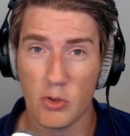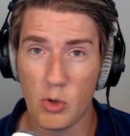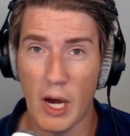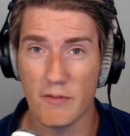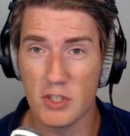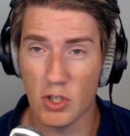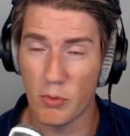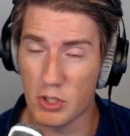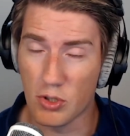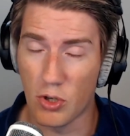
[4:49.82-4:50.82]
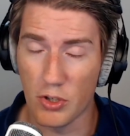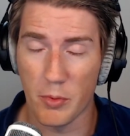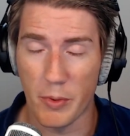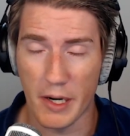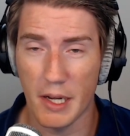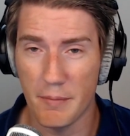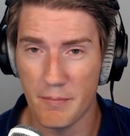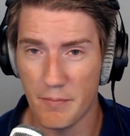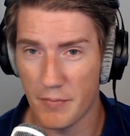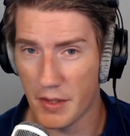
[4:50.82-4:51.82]
you have so much gold already
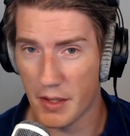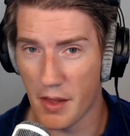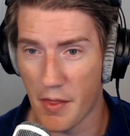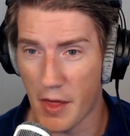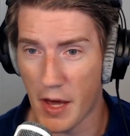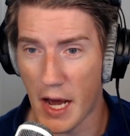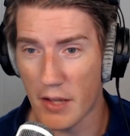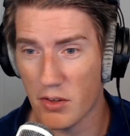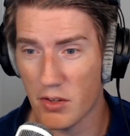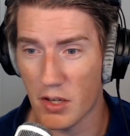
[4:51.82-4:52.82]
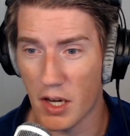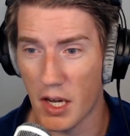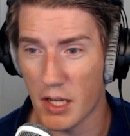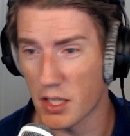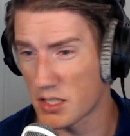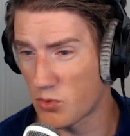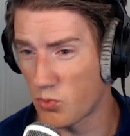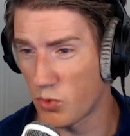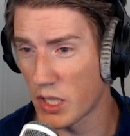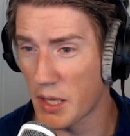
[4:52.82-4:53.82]
that uh, it doesn't
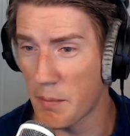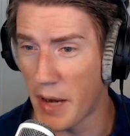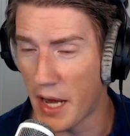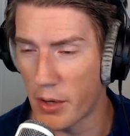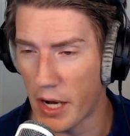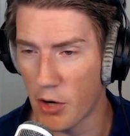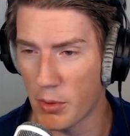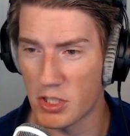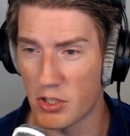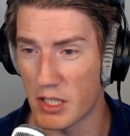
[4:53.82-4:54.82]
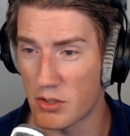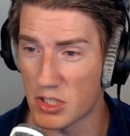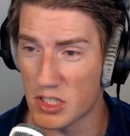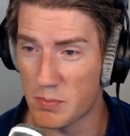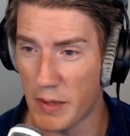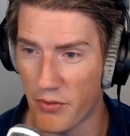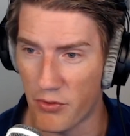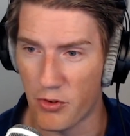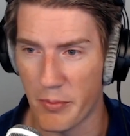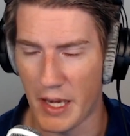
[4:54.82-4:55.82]
really matter how much you need to
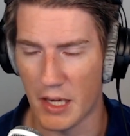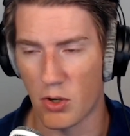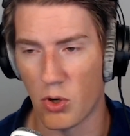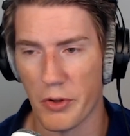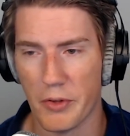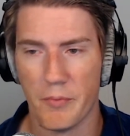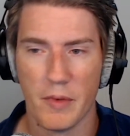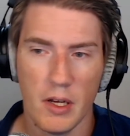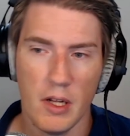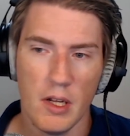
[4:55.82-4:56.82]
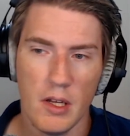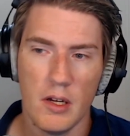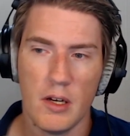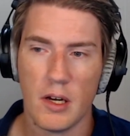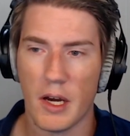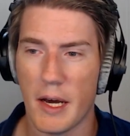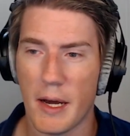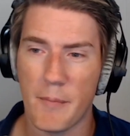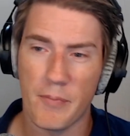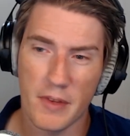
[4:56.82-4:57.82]
spend to make gold.
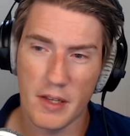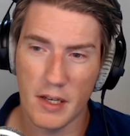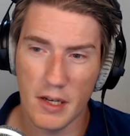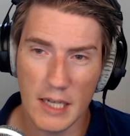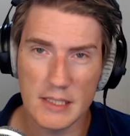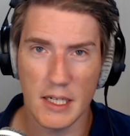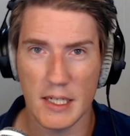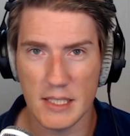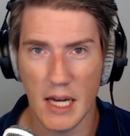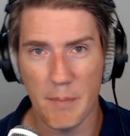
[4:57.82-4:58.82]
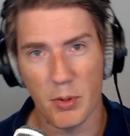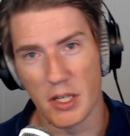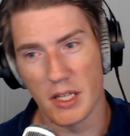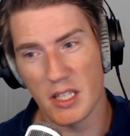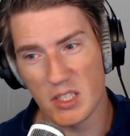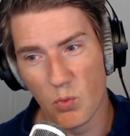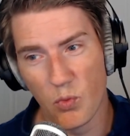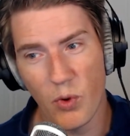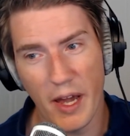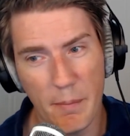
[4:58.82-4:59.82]
Um, as an example, it is
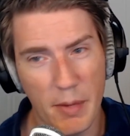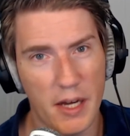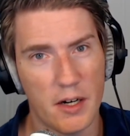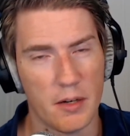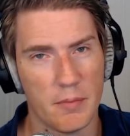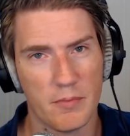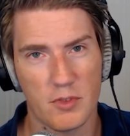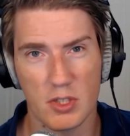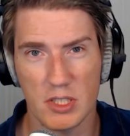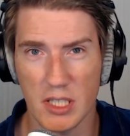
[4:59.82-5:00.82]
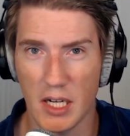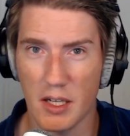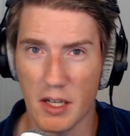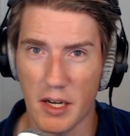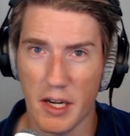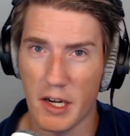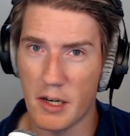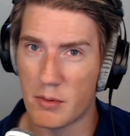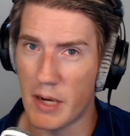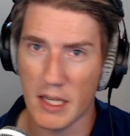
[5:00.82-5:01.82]
way better to sell
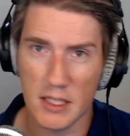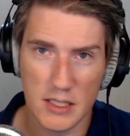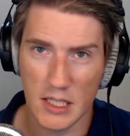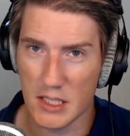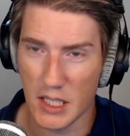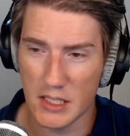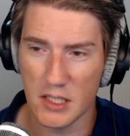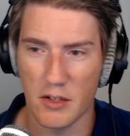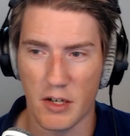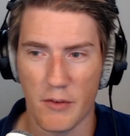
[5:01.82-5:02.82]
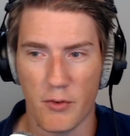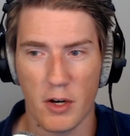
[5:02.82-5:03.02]
a rank 6 legendary for